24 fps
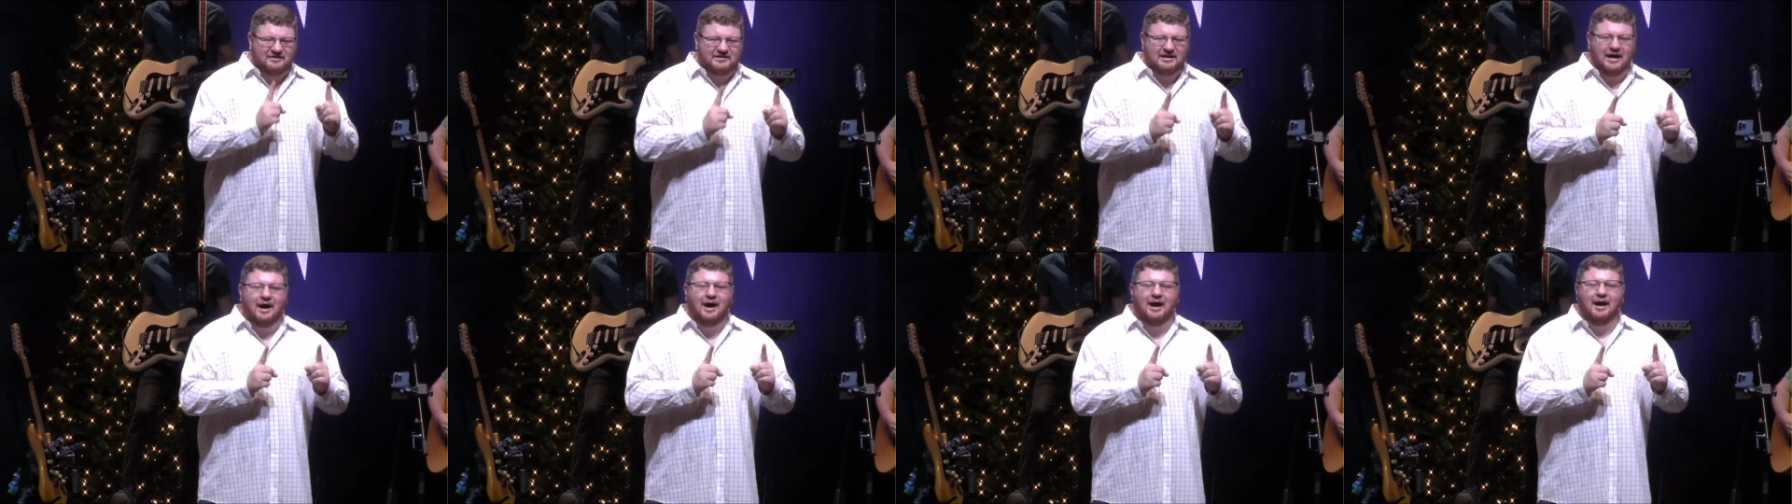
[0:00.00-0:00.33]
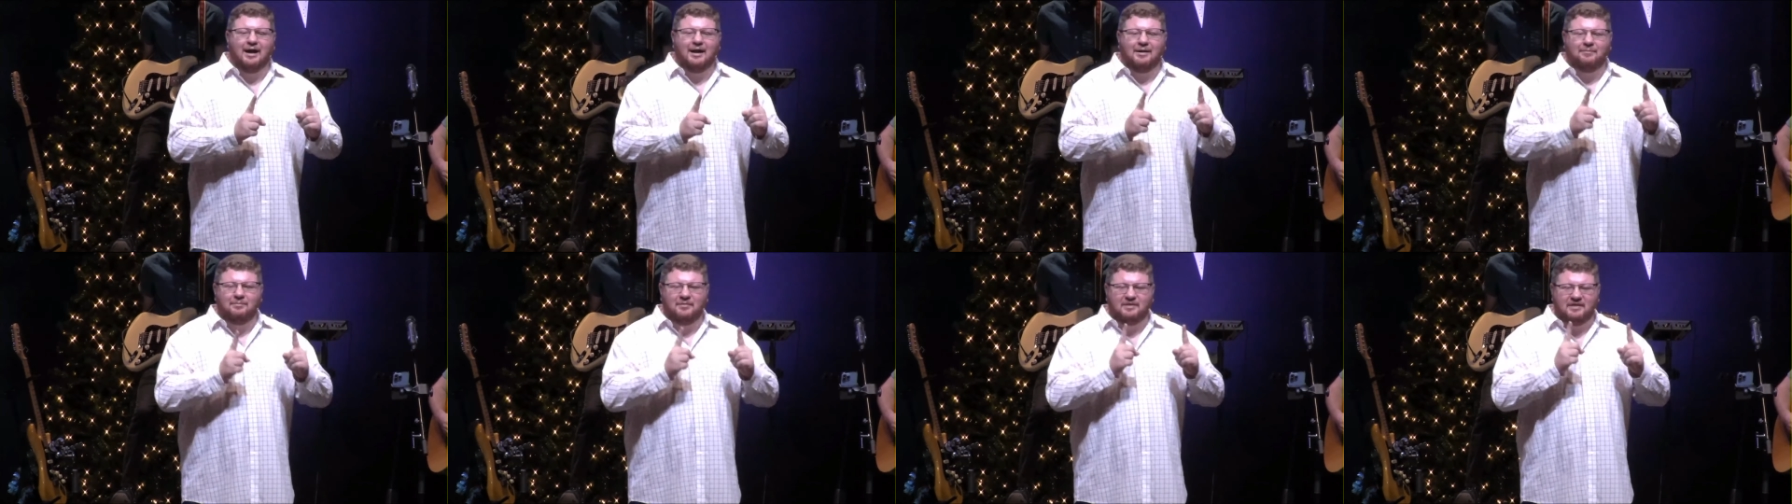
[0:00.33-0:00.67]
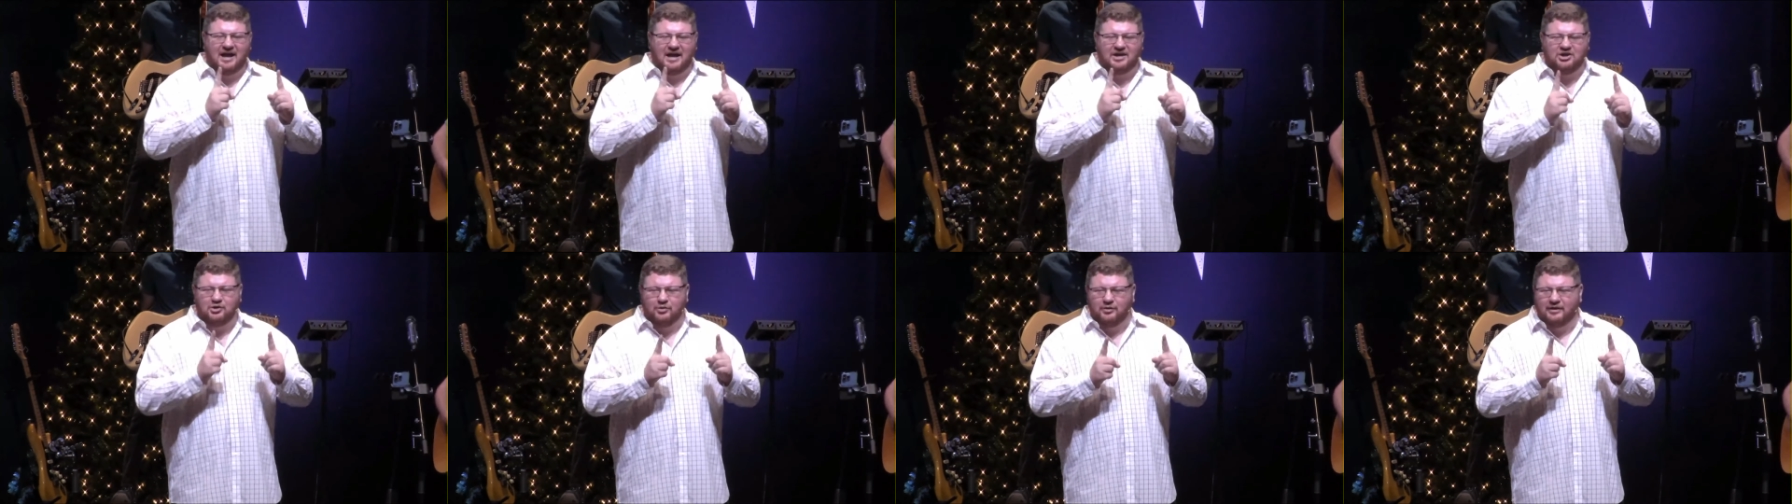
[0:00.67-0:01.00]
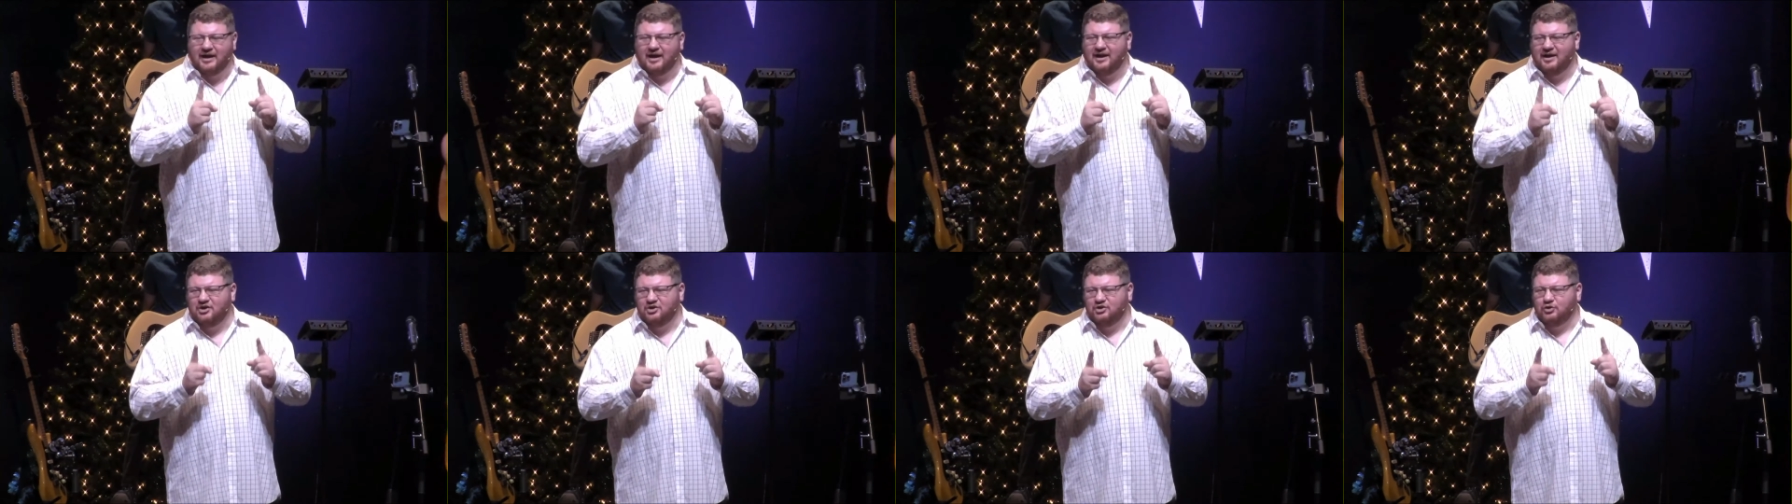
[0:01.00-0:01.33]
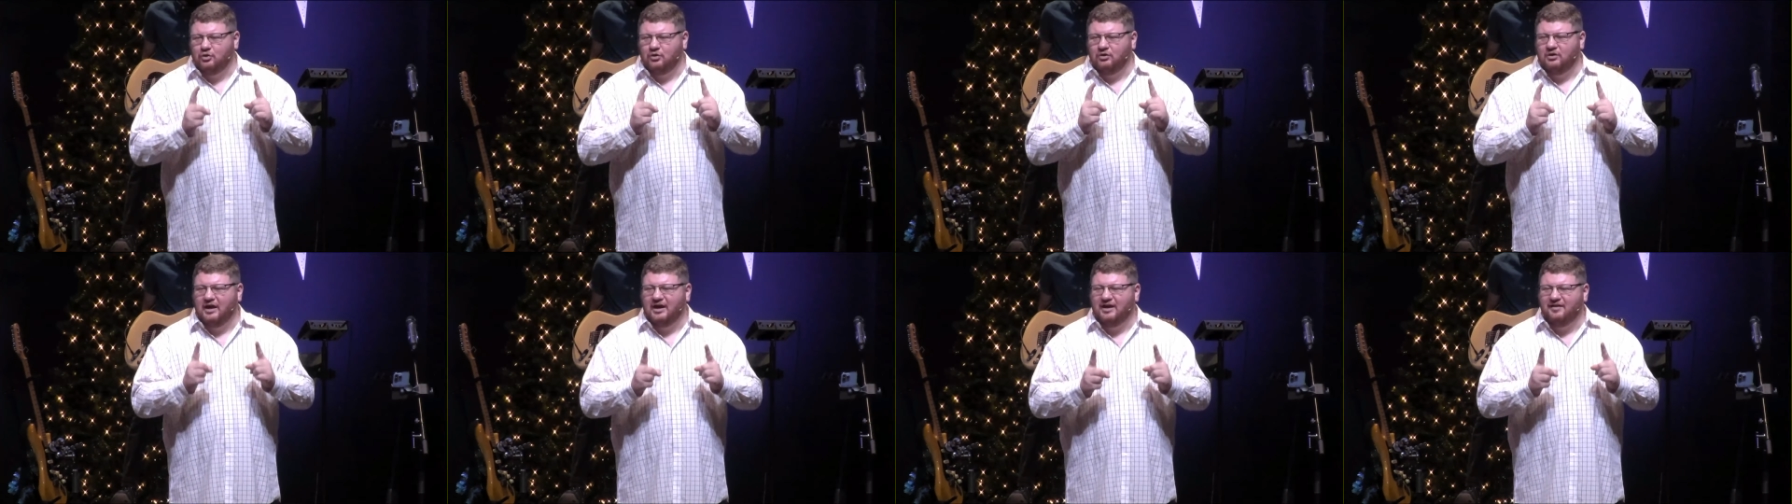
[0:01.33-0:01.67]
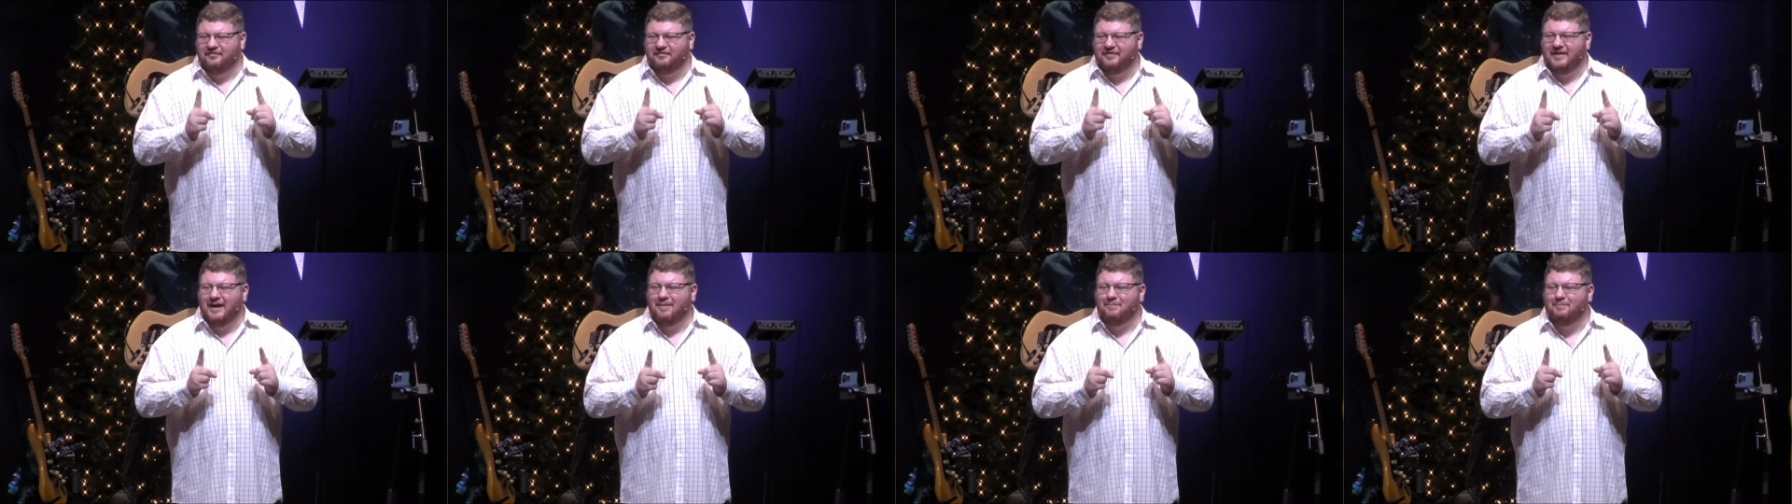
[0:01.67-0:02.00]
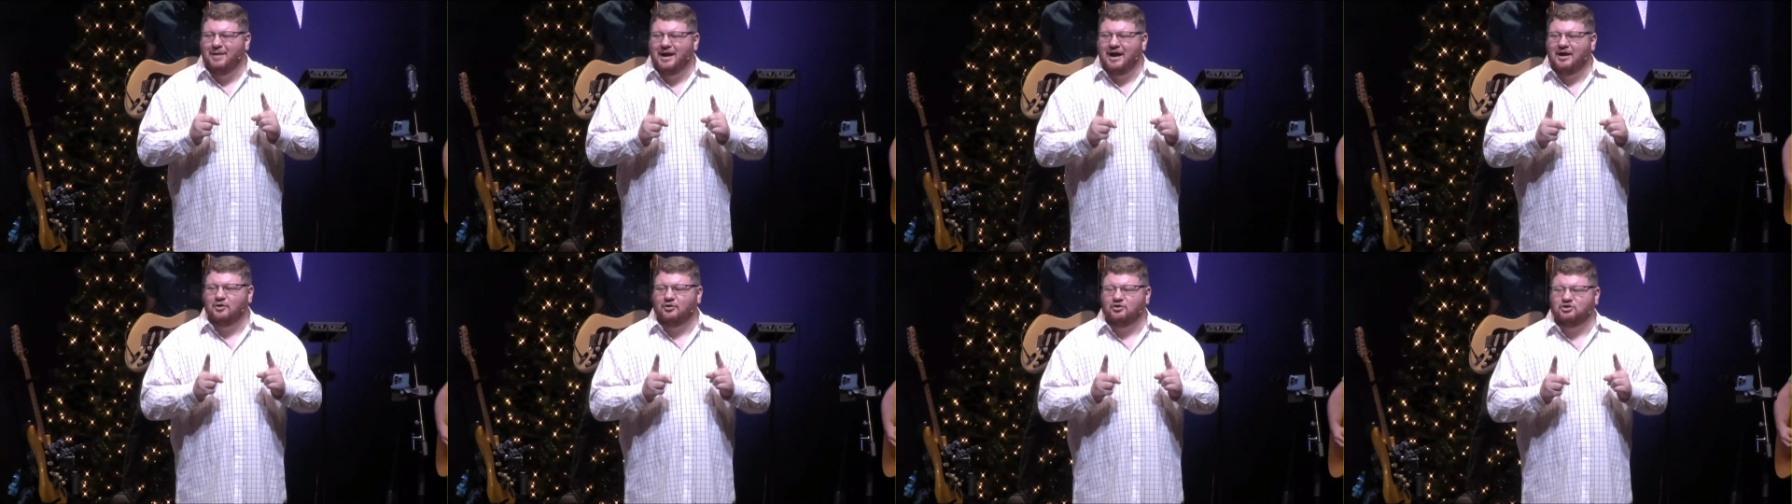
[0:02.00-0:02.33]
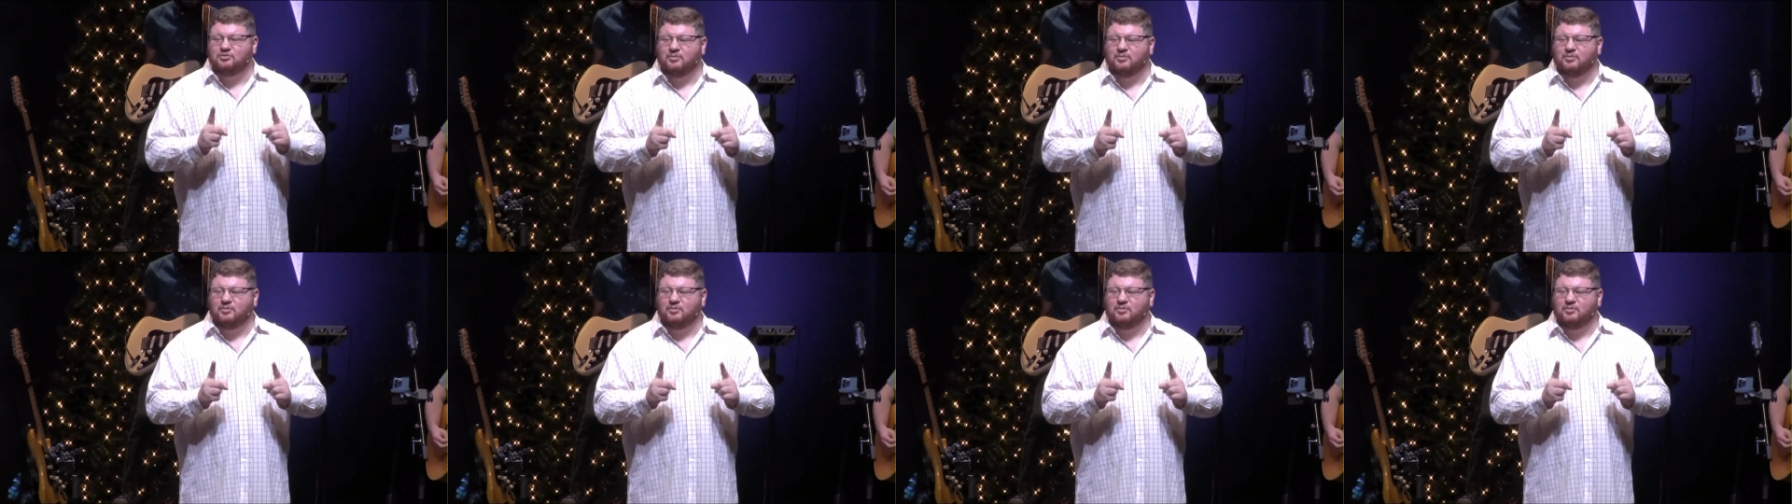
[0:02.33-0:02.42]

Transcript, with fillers: time that you get in your life that matters,